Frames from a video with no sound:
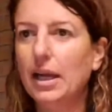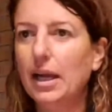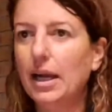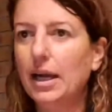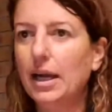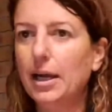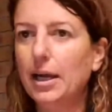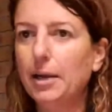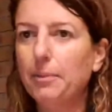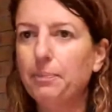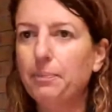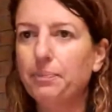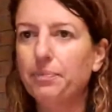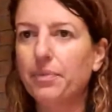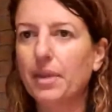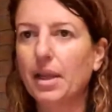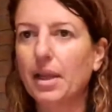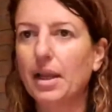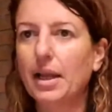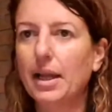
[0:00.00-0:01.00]

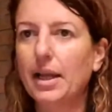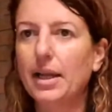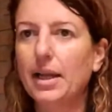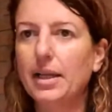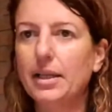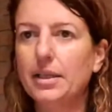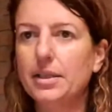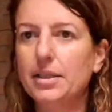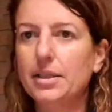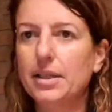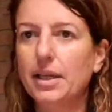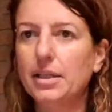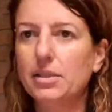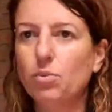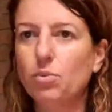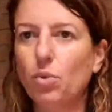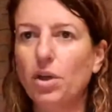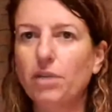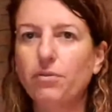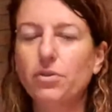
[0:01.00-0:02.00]
And
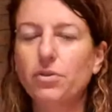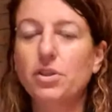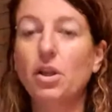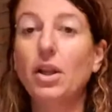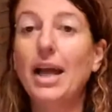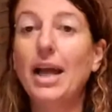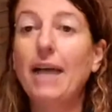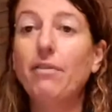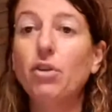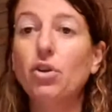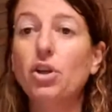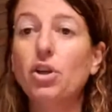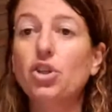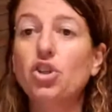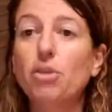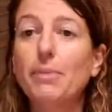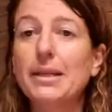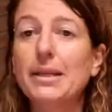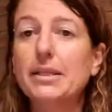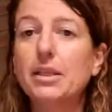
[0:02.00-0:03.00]
that's wonderful. So I'll have a look at
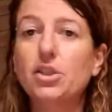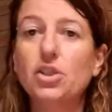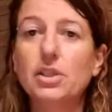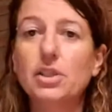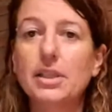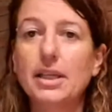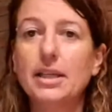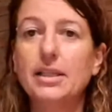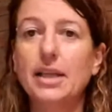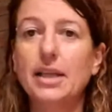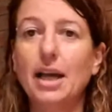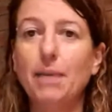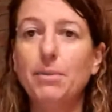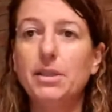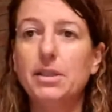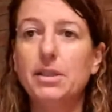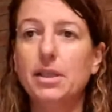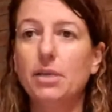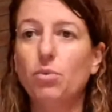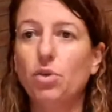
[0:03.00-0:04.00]
your messages there, Dharma,
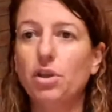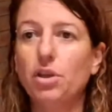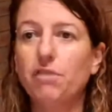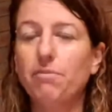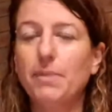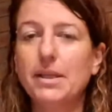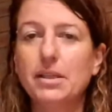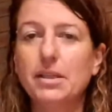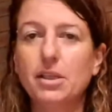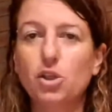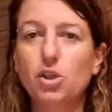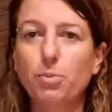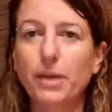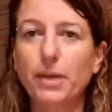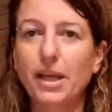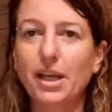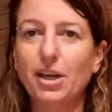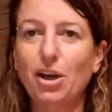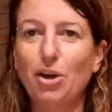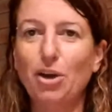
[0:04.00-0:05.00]
see what you've messaged
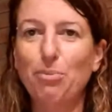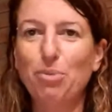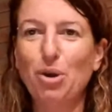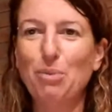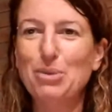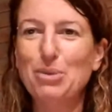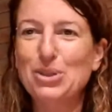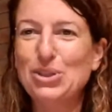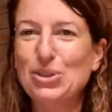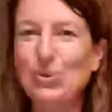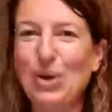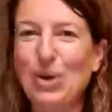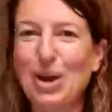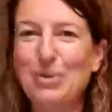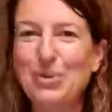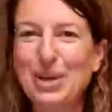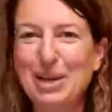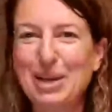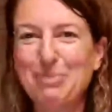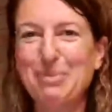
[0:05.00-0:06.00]
me, and I promise you I
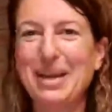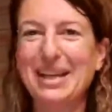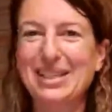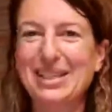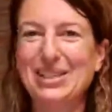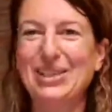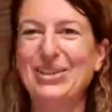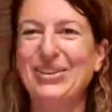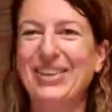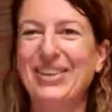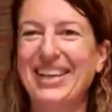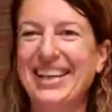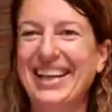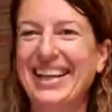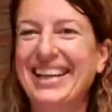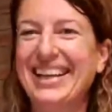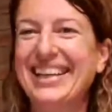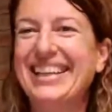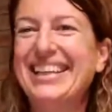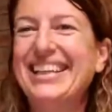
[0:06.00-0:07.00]
will get back to you,
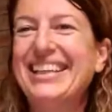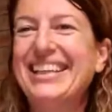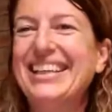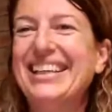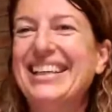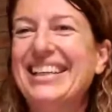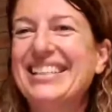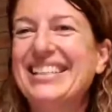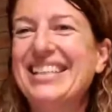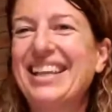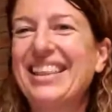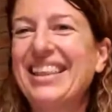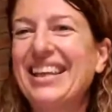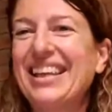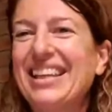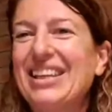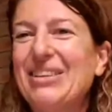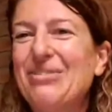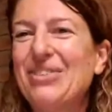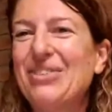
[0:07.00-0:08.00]
okay? So
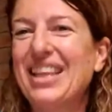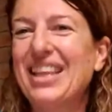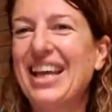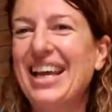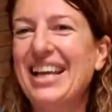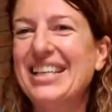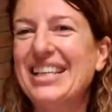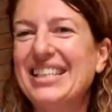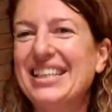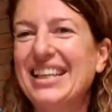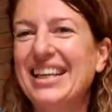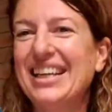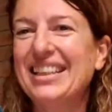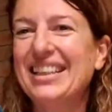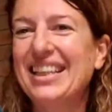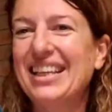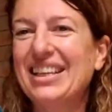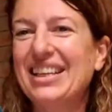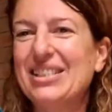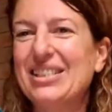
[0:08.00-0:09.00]
thank you for that.
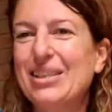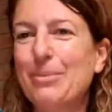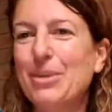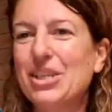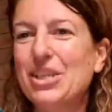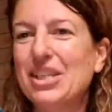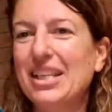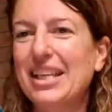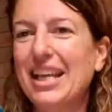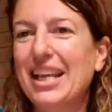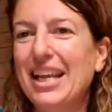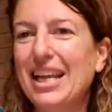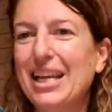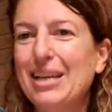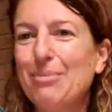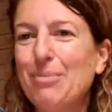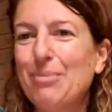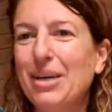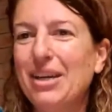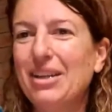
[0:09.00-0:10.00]
And thank you so much,
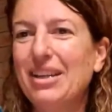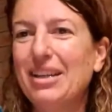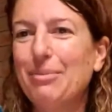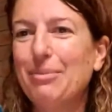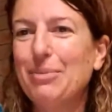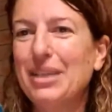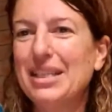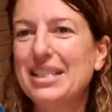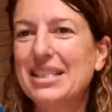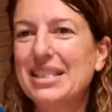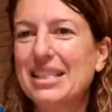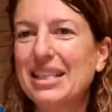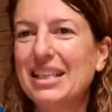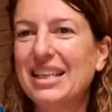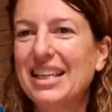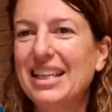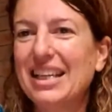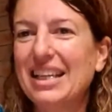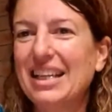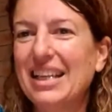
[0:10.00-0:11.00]
Leanne, Mal, Melissa,
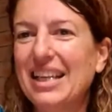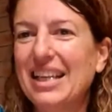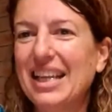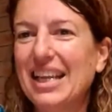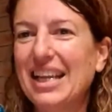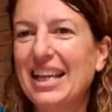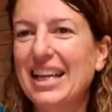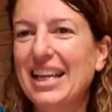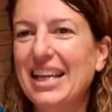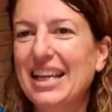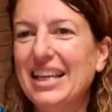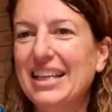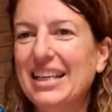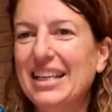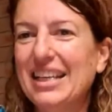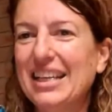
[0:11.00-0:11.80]
Leanne,